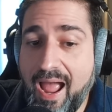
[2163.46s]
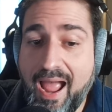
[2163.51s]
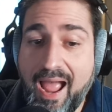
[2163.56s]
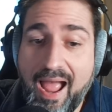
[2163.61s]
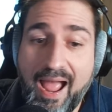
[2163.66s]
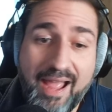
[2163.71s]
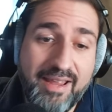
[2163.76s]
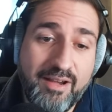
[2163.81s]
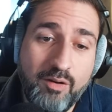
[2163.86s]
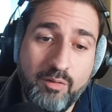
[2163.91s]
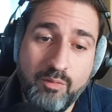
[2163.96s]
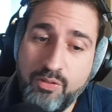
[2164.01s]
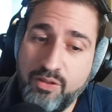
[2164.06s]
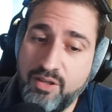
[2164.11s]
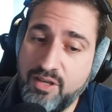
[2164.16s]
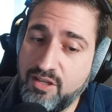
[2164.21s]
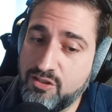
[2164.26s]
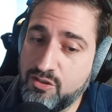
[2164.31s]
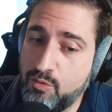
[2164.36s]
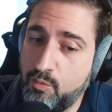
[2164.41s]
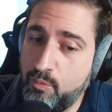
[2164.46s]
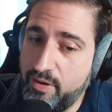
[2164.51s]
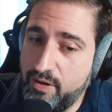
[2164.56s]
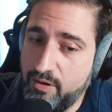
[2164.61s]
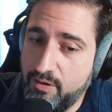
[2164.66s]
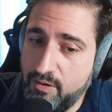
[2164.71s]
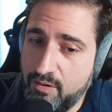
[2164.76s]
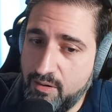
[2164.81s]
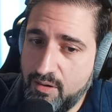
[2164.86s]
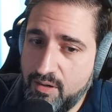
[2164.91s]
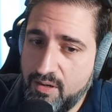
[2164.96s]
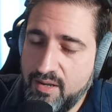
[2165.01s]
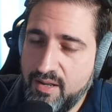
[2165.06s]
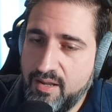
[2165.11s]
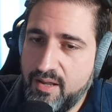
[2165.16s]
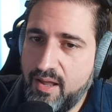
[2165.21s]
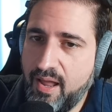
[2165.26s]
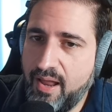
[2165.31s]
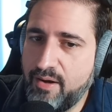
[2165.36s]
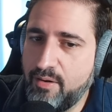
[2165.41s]
I don't think it's a winner.
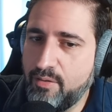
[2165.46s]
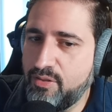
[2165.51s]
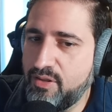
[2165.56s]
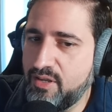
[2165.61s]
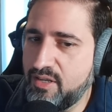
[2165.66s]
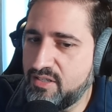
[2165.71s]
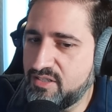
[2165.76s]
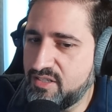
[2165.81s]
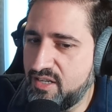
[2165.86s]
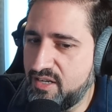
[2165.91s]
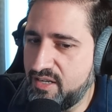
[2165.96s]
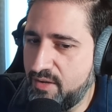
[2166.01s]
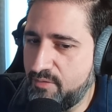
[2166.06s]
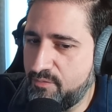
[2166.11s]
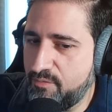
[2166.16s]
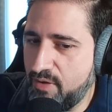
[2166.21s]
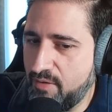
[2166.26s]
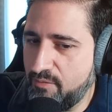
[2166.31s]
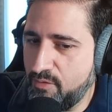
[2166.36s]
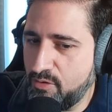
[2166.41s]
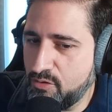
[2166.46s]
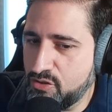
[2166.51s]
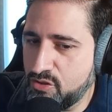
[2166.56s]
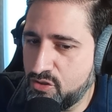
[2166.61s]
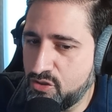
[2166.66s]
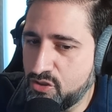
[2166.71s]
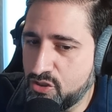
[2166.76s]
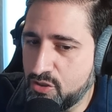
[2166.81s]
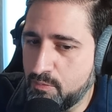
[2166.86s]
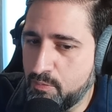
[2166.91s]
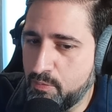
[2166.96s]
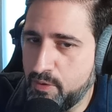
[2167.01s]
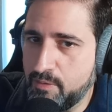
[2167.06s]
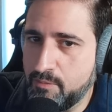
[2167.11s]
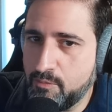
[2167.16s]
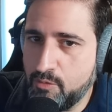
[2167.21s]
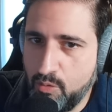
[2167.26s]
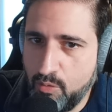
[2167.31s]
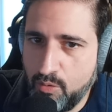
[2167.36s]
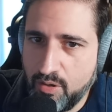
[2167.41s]
I don't think it's going to get 5 votes in the
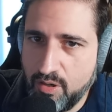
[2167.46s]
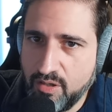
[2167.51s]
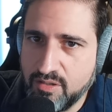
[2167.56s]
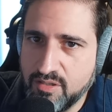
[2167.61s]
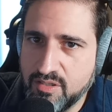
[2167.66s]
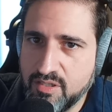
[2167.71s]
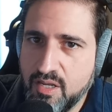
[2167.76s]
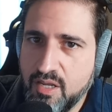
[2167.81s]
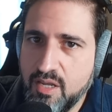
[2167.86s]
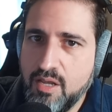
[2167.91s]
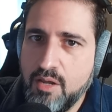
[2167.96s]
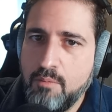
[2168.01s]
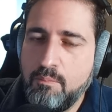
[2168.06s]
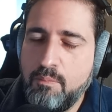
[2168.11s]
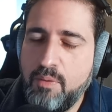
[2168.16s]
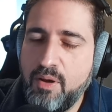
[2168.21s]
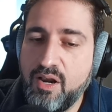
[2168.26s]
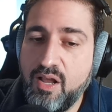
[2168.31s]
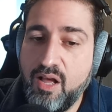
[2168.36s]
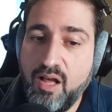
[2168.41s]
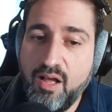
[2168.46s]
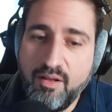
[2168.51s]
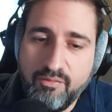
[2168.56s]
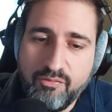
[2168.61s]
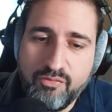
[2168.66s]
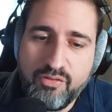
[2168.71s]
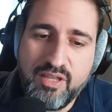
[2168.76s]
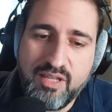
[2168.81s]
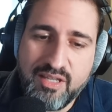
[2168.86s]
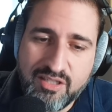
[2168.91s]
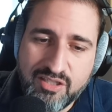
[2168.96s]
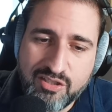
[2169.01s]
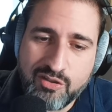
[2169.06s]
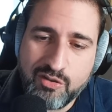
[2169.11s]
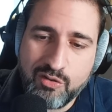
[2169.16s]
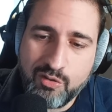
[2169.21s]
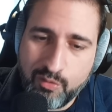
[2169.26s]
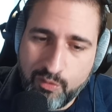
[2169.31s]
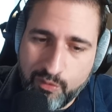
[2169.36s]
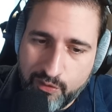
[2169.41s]
Supreme Court, but of this
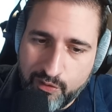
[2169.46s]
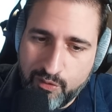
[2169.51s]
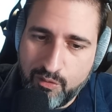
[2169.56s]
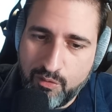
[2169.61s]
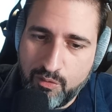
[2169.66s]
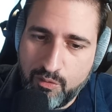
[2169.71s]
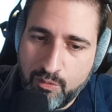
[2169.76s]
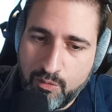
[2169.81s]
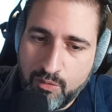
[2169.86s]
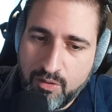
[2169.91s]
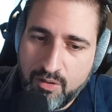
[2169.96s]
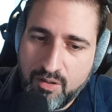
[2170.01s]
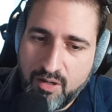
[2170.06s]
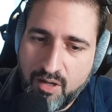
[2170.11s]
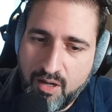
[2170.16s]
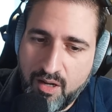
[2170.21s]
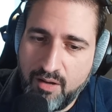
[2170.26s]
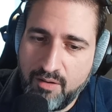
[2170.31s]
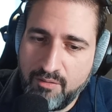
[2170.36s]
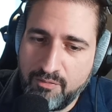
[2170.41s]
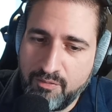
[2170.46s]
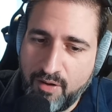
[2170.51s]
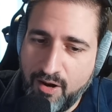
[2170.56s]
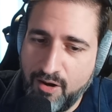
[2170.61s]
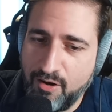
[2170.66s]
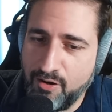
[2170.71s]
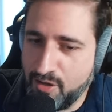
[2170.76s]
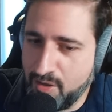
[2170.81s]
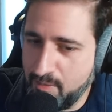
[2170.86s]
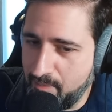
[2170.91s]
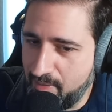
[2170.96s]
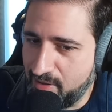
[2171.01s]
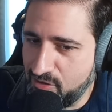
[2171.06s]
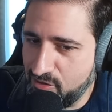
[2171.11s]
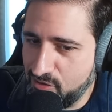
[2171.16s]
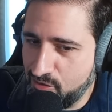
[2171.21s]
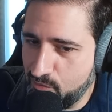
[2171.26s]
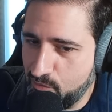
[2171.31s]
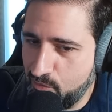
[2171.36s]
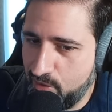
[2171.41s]
crew of
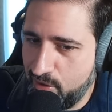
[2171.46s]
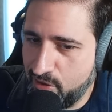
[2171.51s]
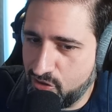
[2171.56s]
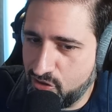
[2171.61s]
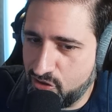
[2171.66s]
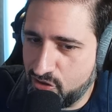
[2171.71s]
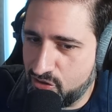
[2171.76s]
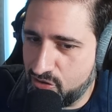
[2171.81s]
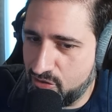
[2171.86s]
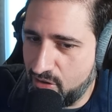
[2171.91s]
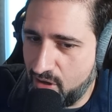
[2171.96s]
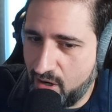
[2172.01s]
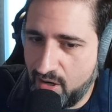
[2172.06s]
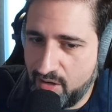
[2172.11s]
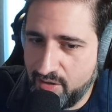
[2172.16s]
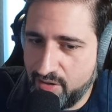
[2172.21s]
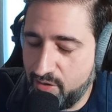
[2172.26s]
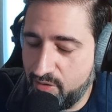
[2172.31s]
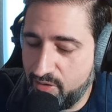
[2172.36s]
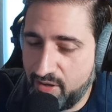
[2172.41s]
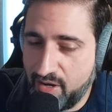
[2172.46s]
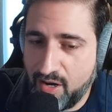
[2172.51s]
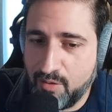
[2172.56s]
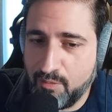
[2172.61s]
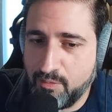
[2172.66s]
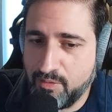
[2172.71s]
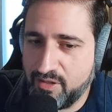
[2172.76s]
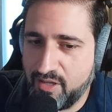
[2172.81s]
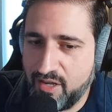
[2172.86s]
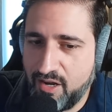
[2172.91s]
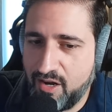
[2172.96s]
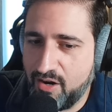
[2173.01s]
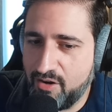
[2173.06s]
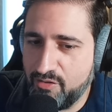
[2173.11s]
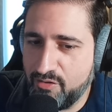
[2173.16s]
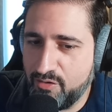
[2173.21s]
arguments, which, they are what they are.